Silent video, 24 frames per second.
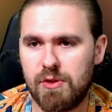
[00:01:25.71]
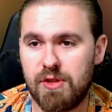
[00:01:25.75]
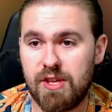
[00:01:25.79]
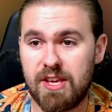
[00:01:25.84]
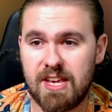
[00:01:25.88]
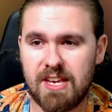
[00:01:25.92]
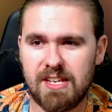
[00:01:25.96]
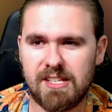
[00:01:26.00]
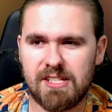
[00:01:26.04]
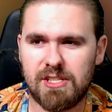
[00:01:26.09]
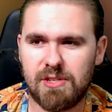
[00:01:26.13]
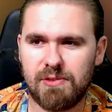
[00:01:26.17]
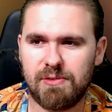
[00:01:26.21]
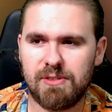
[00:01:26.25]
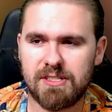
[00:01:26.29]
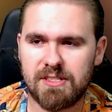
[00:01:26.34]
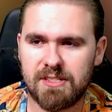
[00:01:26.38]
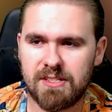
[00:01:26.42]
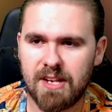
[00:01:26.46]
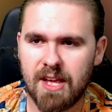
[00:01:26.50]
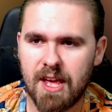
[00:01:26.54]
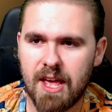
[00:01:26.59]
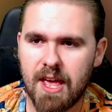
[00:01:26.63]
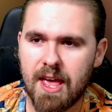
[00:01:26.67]
the
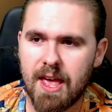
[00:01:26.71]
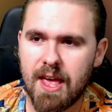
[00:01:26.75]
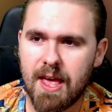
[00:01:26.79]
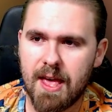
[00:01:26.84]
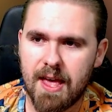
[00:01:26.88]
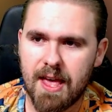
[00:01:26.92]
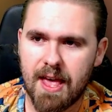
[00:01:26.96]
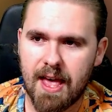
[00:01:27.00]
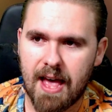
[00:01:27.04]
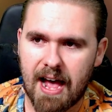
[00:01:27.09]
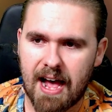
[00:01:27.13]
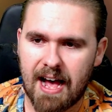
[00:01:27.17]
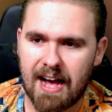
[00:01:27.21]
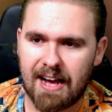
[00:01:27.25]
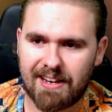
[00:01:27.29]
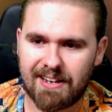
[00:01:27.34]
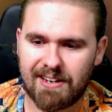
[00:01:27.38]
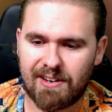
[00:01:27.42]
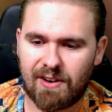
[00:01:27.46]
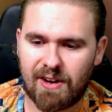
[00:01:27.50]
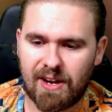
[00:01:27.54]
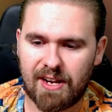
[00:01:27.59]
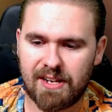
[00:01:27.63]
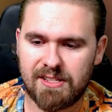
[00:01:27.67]
Hisuian
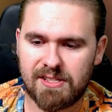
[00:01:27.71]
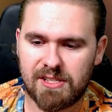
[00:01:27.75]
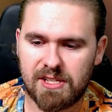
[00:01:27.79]
Arcanine.